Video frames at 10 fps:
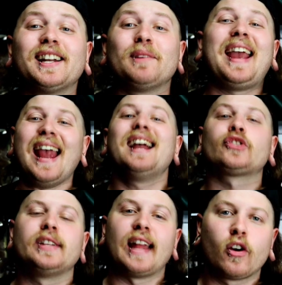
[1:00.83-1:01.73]
going to be
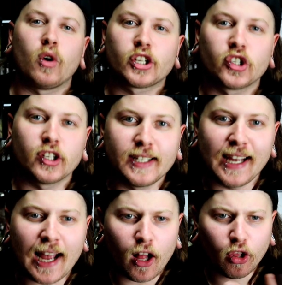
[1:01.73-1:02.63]
answering that question
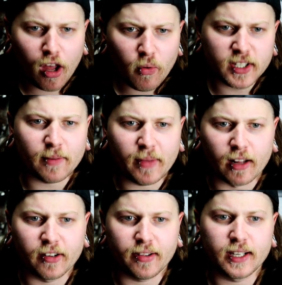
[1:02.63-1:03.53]
today, along with some
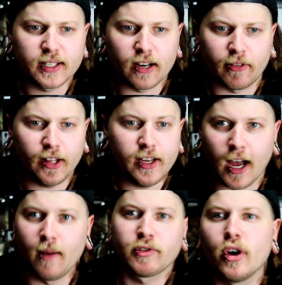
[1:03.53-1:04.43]
other things that really
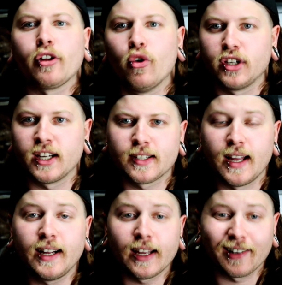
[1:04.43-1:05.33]
comes with owning a
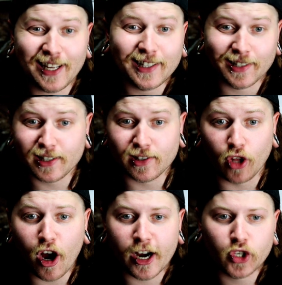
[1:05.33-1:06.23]
snake that gets this
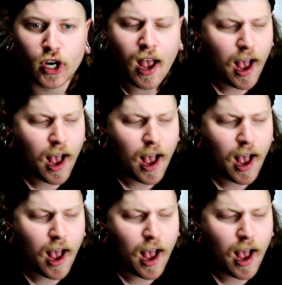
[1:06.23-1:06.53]
large.